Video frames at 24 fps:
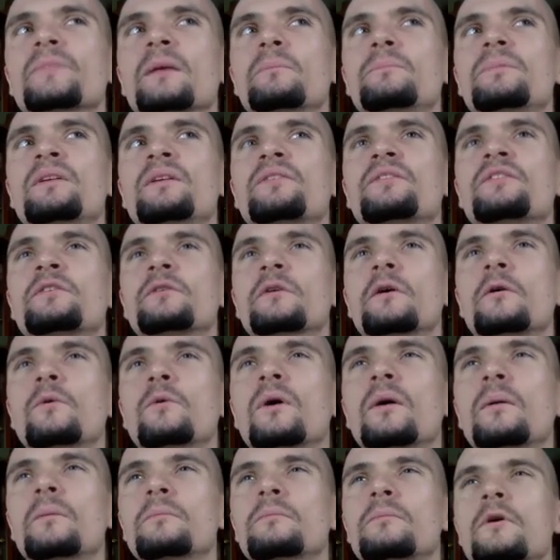be
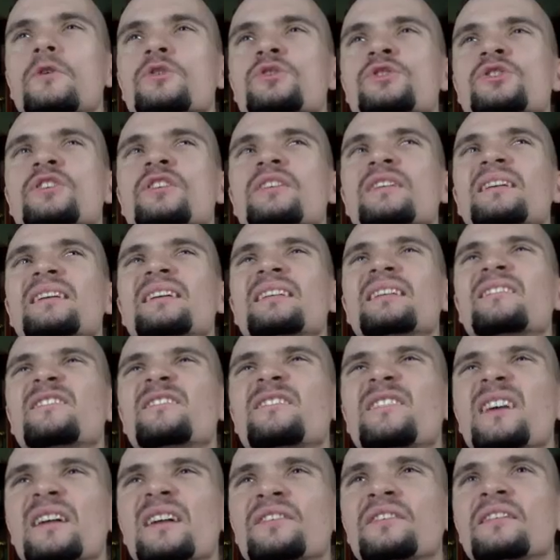so emotionally
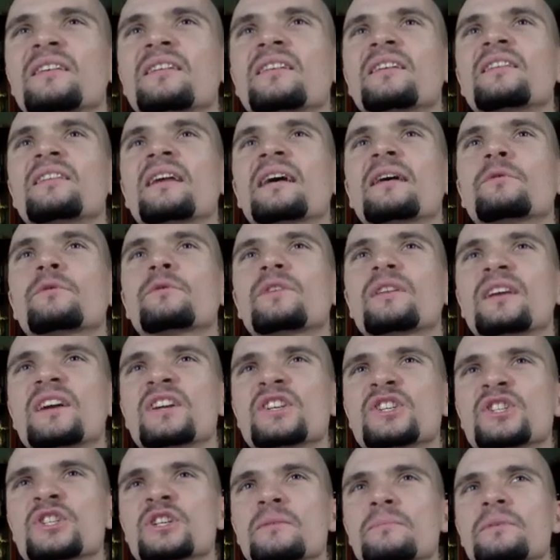invested in that
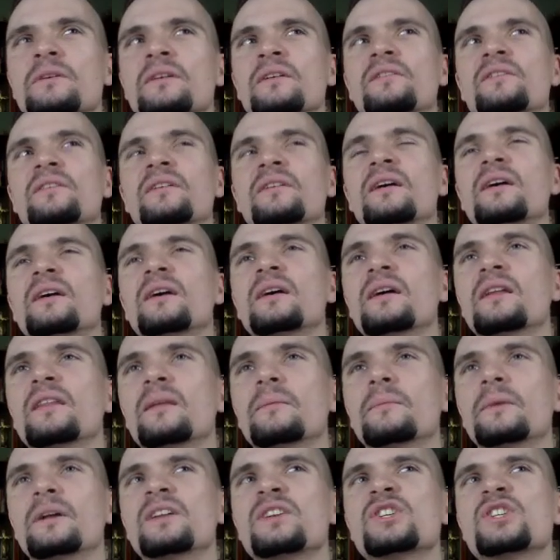relationship, because
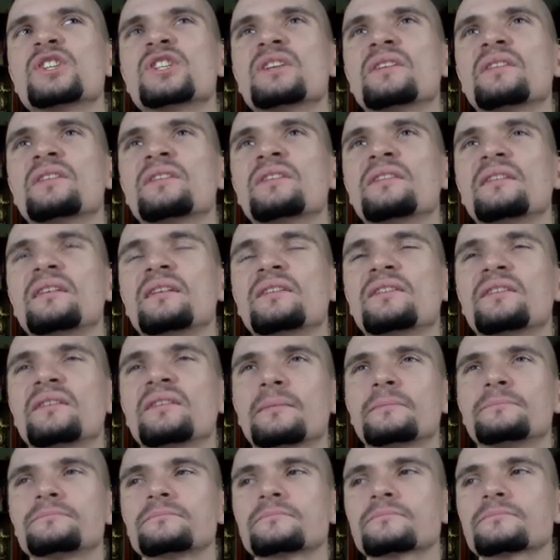the minute she
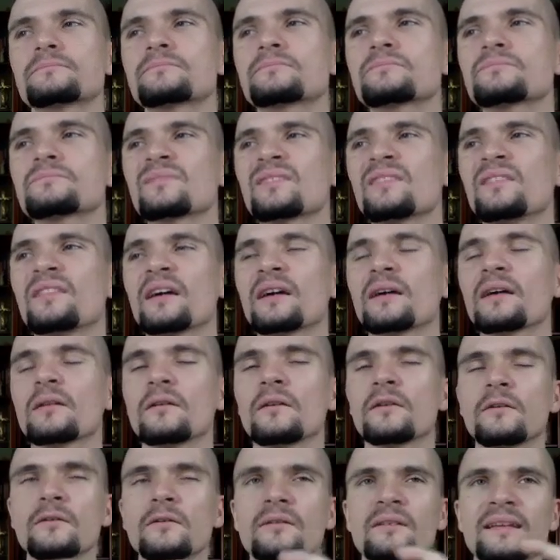sees that
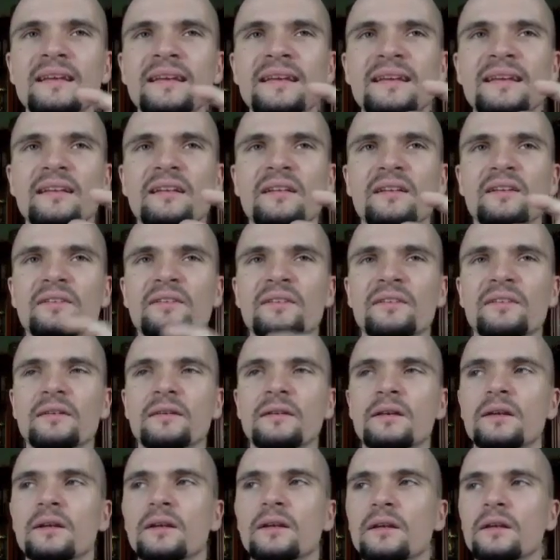little neediness
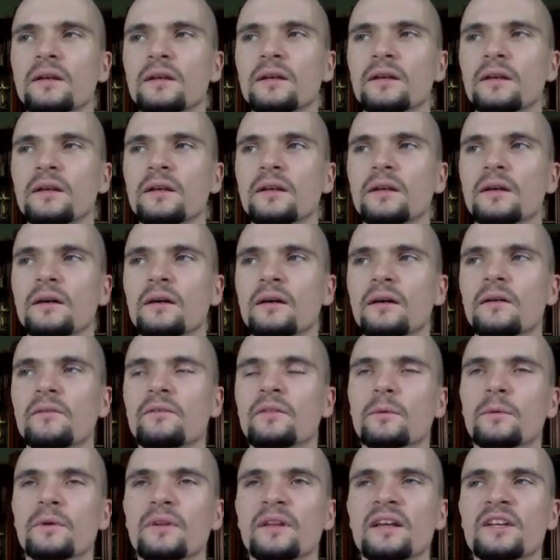
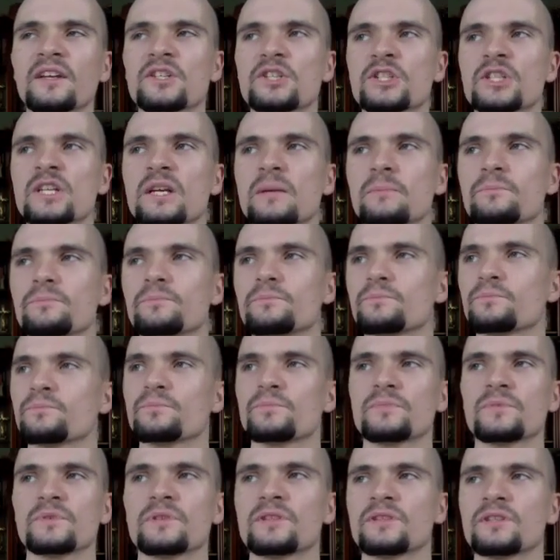of the relationship,
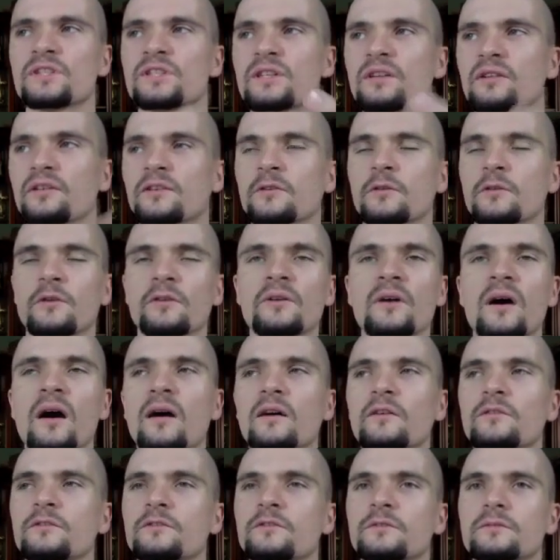she's turned
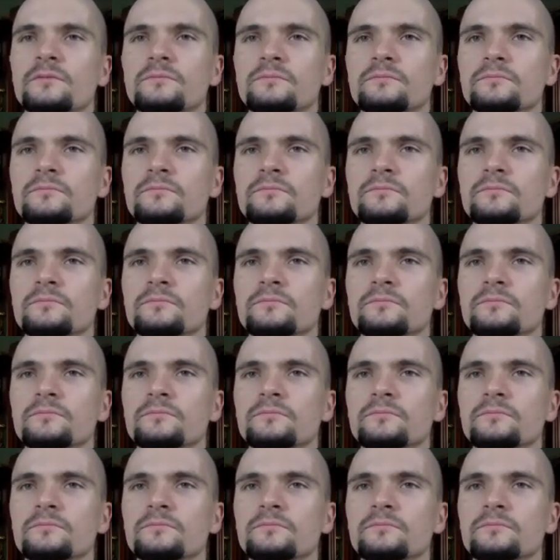off.